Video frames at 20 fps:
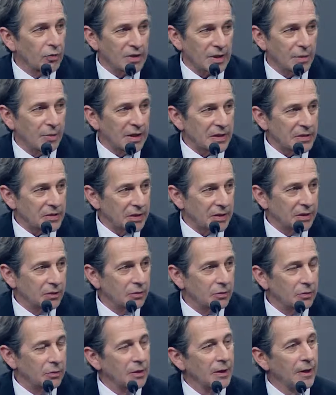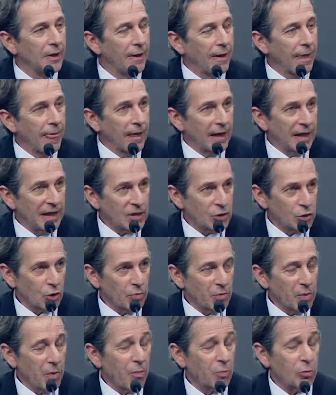torturing and killing and
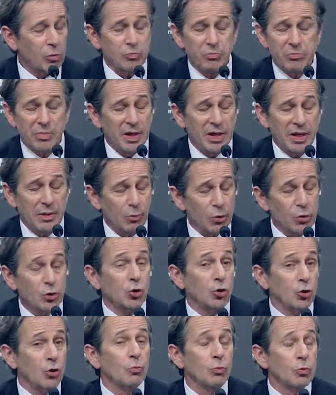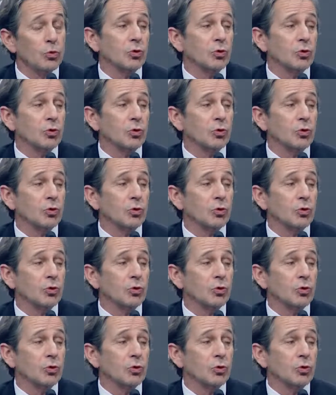making people go missing.